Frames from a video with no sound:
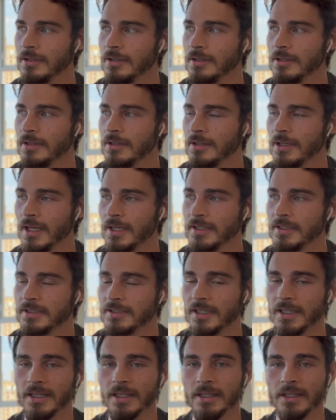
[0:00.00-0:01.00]
like you
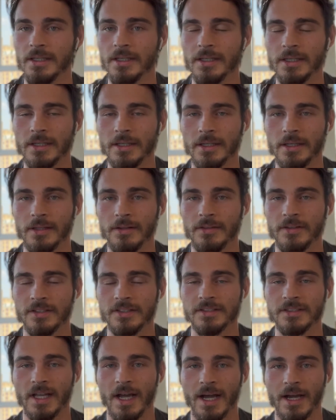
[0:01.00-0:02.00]
say, the
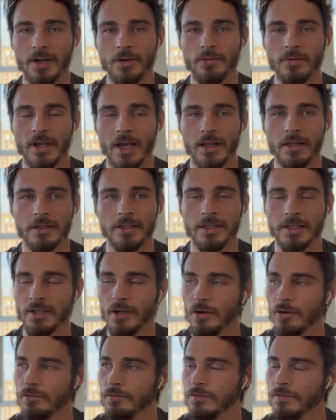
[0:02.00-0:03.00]
stark reality
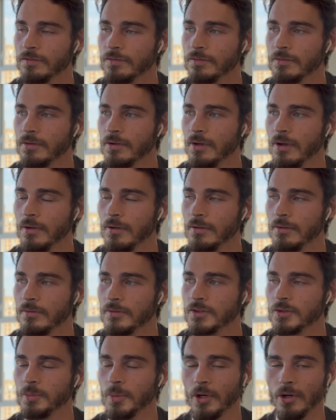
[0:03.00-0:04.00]
of
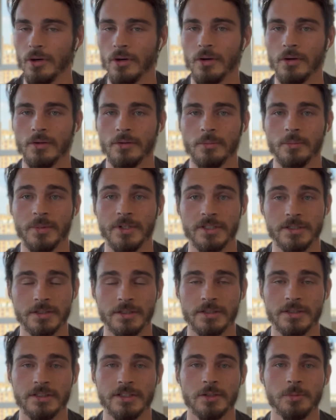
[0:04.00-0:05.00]
sport and
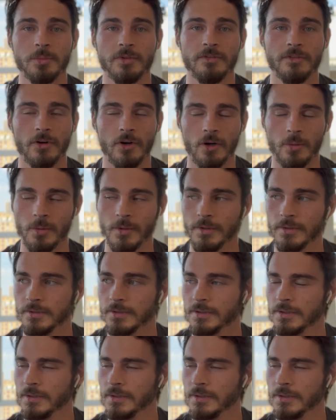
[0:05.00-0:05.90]
business is performance.